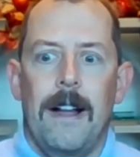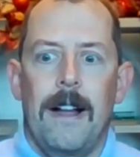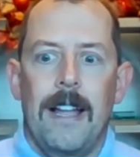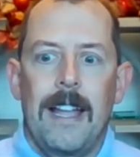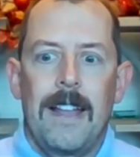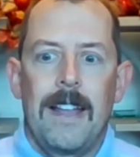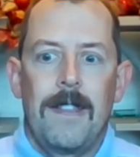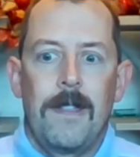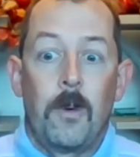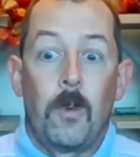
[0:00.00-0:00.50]

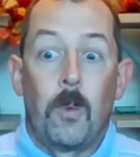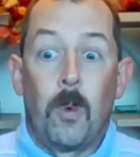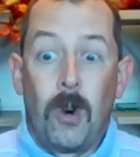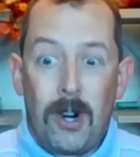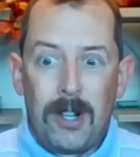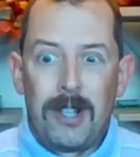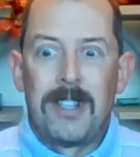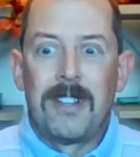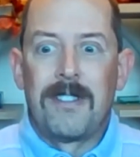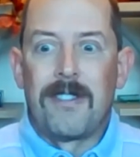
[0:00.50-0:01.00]
in the
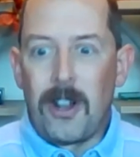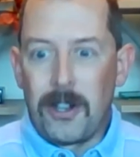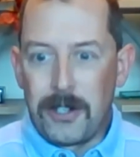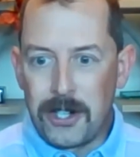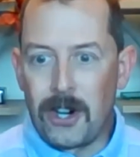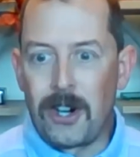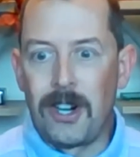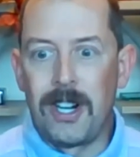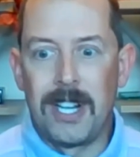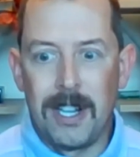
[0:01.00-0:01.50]
world of
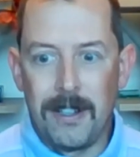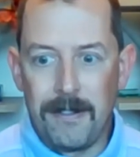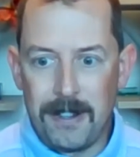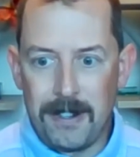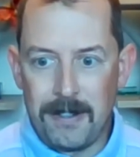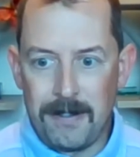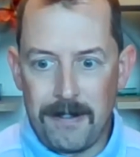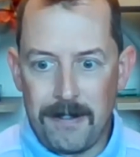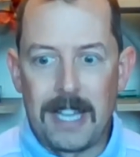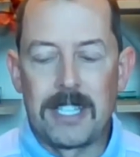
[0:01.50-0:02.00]
alternative
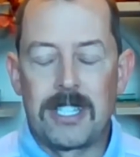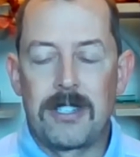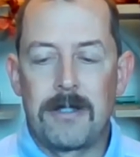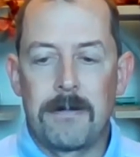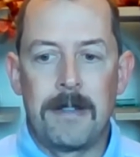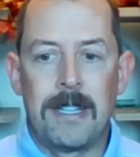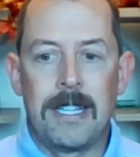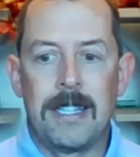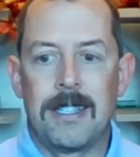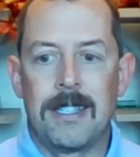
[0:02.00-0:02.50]

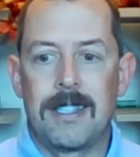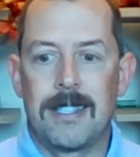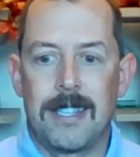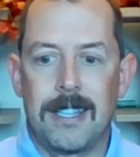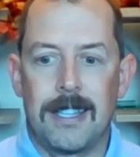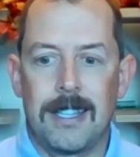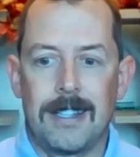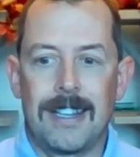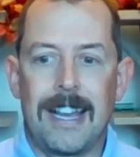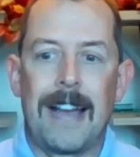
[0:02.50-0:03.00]
investments,
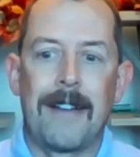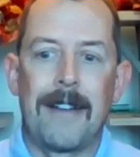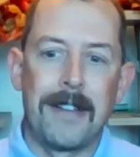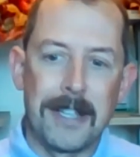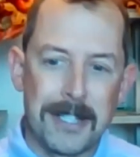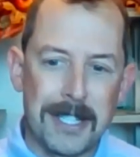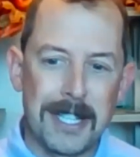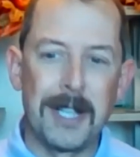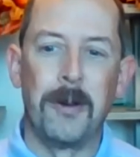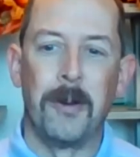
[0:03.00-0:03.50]
and
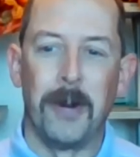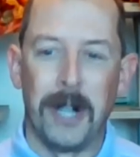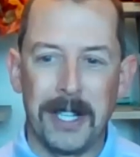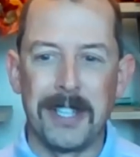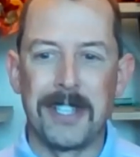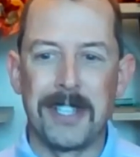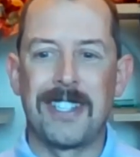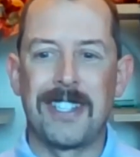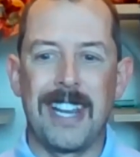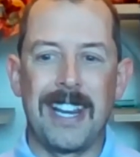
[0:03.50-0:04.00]
obviously real
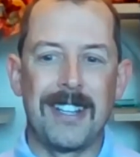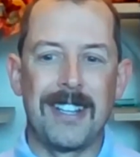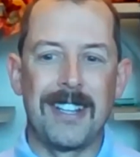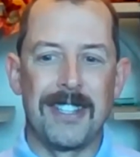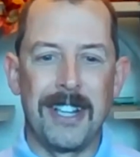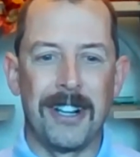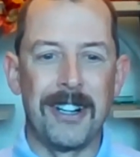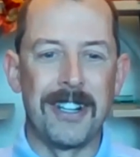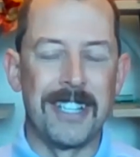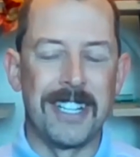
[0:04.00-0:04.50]
estate is
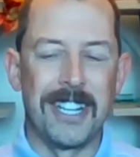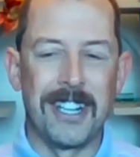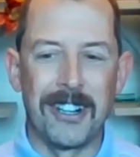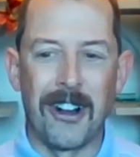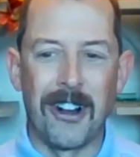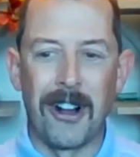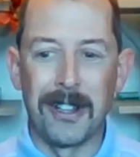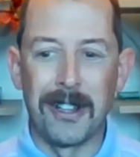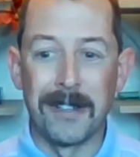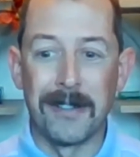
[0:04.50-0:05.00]
near and dear to
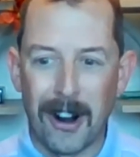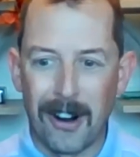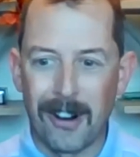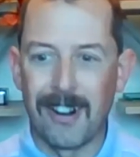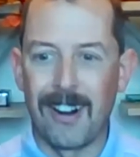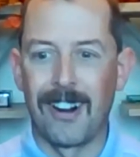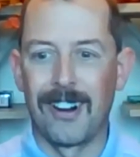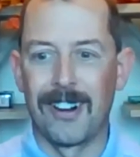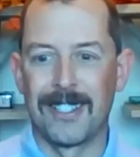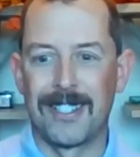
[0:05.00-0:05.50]
all of our
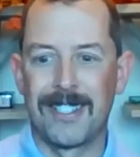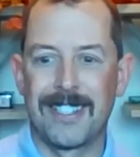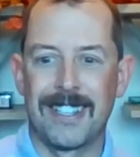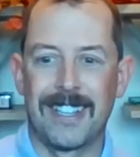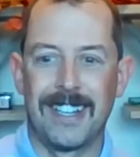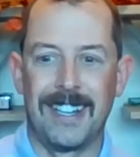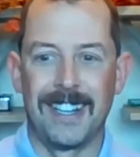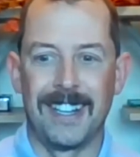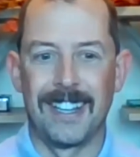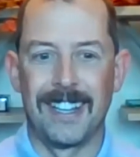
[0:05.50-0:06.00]
hearts
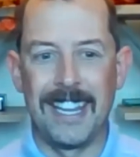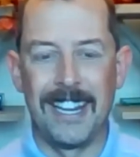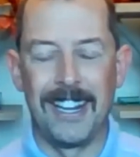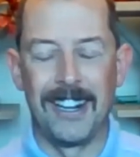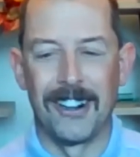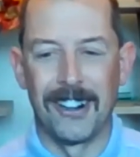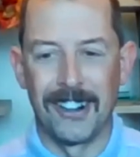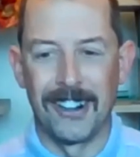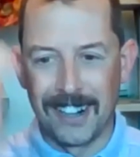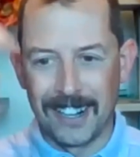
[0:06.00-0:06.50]

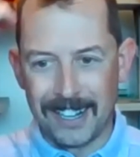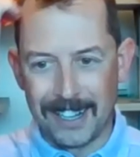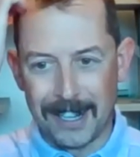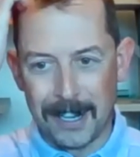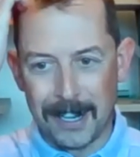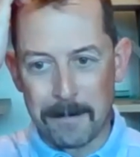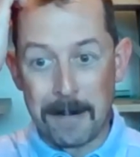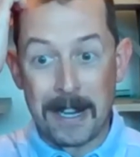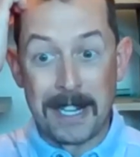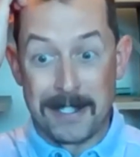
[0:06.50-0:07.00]
here,
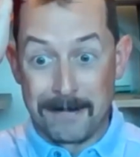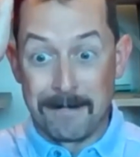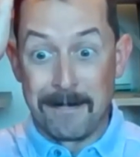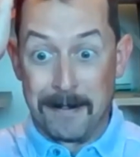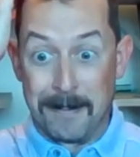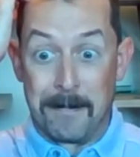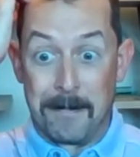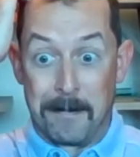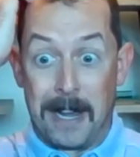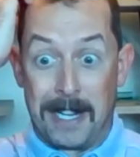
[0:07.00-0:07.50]

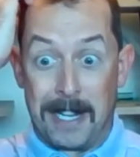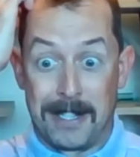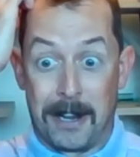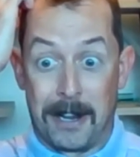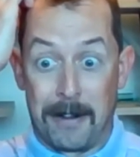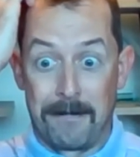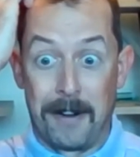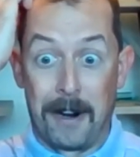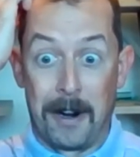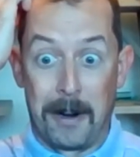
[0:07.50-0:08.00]

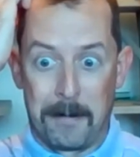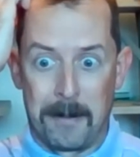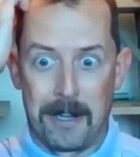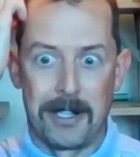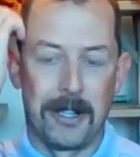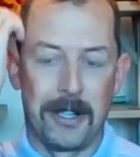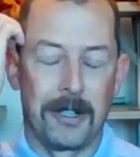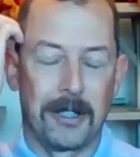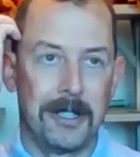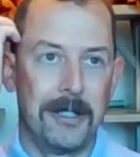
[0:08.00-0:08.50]
myself very much
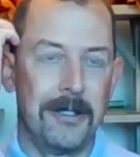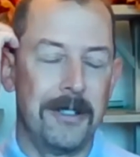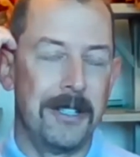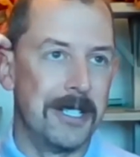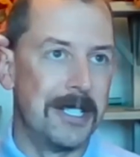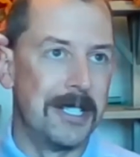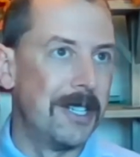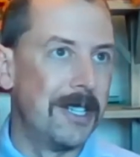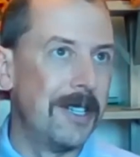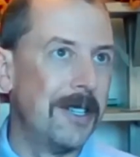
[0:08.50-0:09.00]

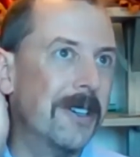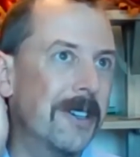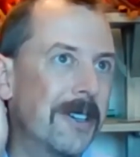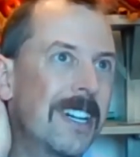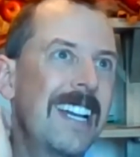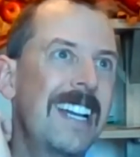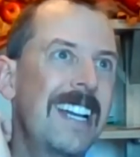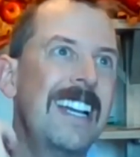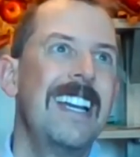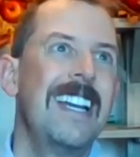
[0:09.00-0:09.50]
included too,
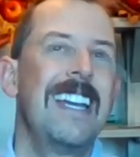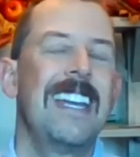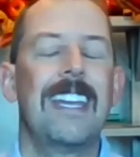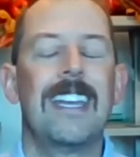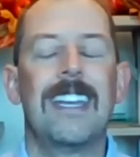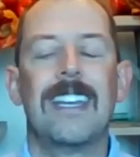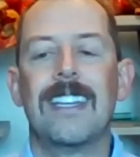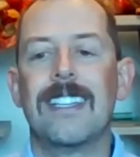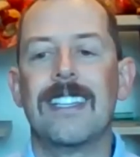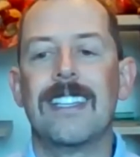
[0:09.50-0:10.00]

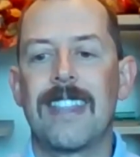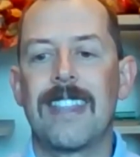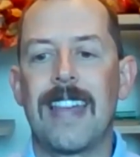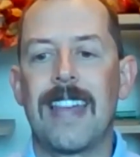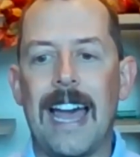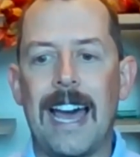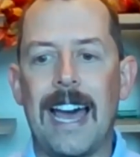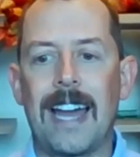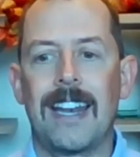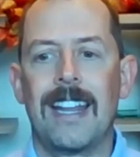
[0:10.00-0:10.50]
is
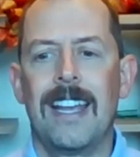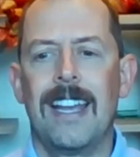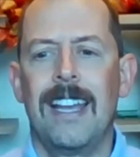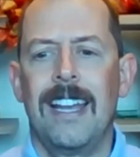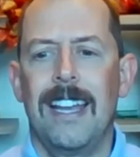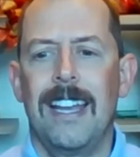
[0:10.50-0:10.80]
that,